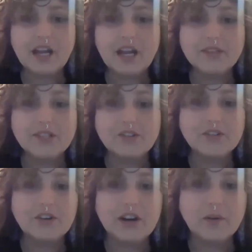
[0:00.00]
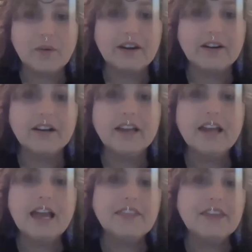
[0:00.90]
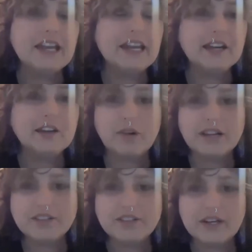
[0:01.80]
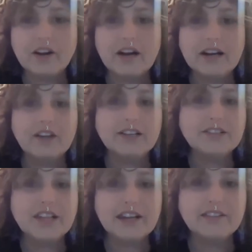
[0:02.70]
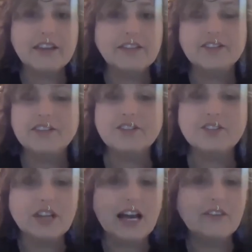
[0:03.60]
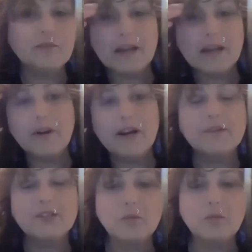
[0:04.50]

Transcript: I was also not aware the Canadian breast screening guidelines stated that the decision to have a mammogram is